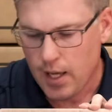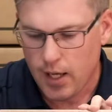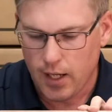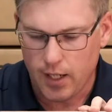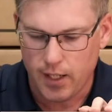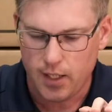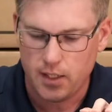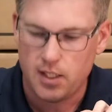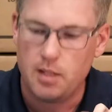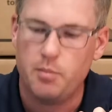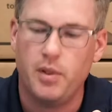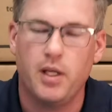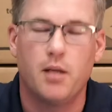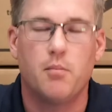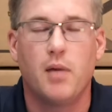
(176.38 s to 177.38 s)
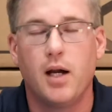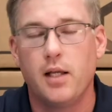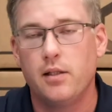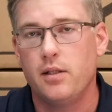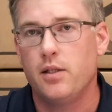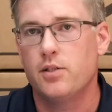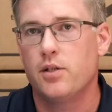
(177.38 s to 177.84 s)
Again, keeping in
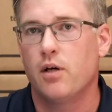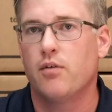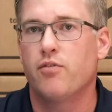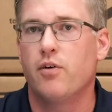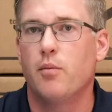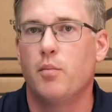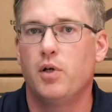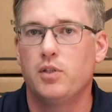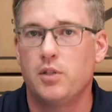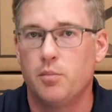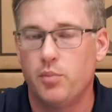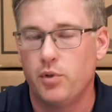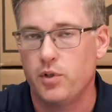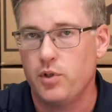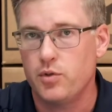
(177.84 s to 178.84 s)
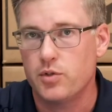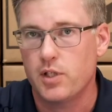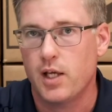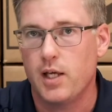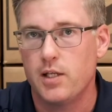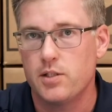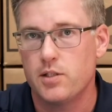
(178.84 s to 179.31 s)
mind these are for multiple use
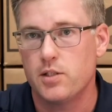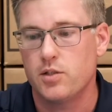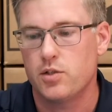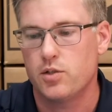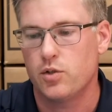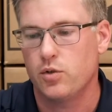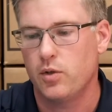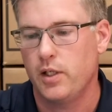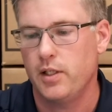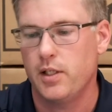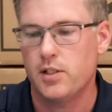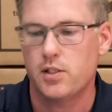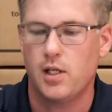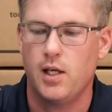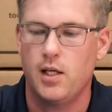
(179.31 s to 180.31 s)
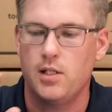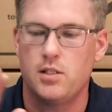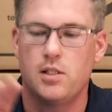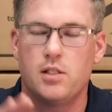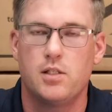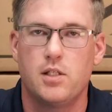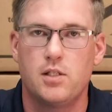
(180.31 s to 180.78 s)
cases, so in this case
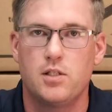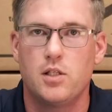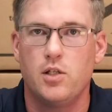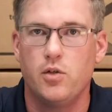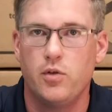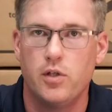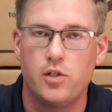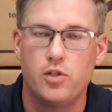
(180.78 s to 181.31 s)
this is the unit